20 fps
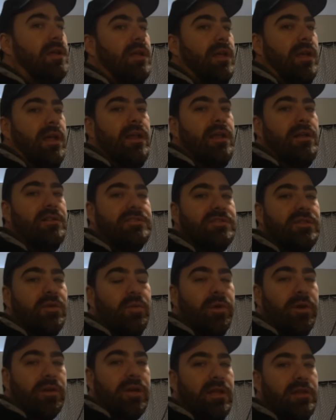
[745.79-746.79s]
And I also
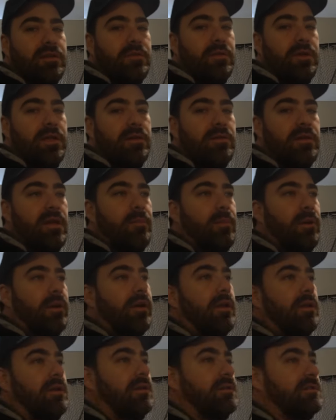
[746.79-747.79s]
work, I do internet
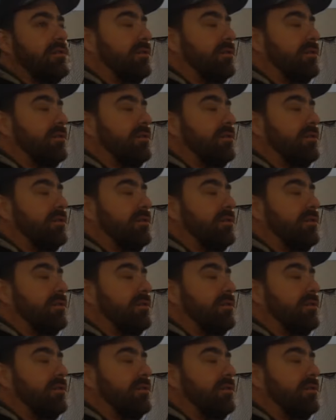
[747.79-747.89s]
marketing.